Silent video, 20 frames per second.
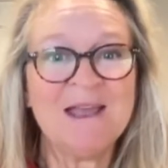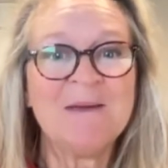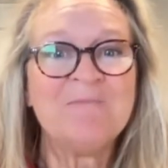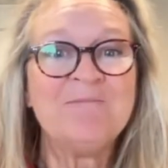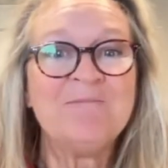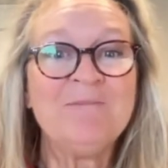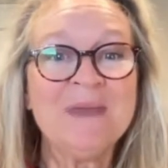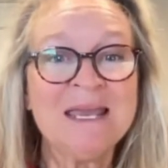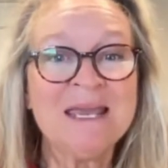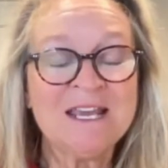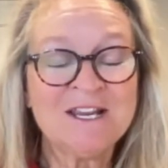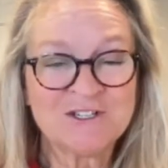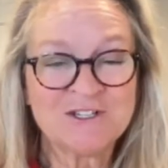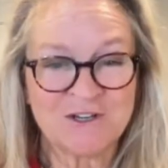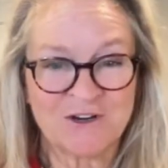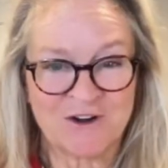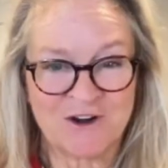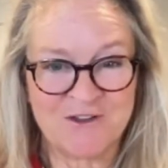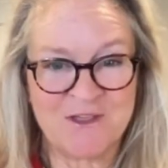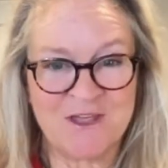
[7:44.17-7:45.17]
Make
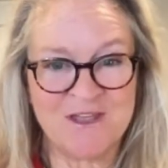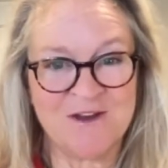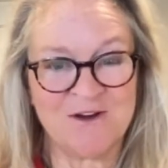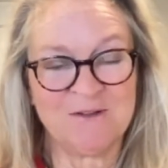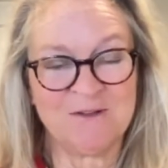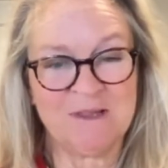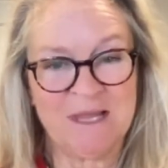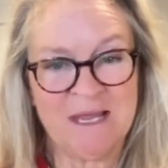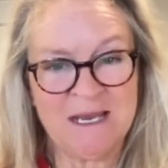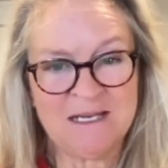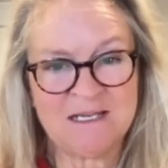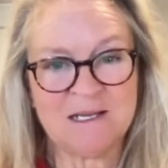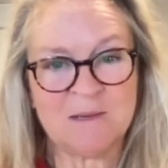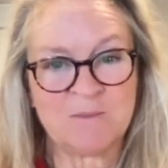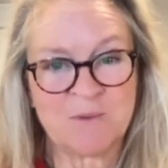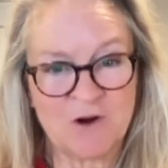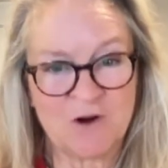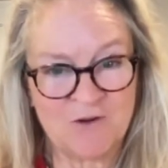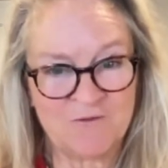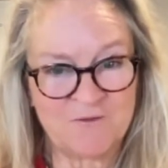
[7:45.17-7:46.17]
sure that your
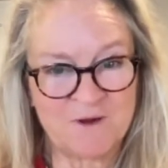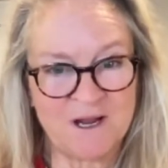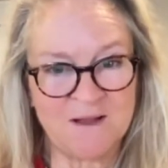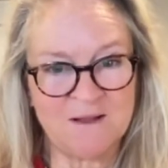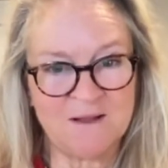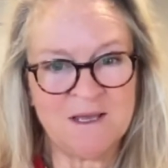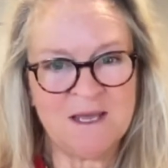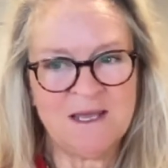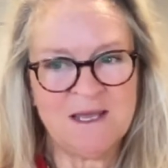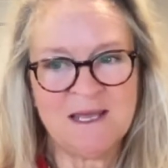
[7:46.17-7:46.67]
LinkedIn profile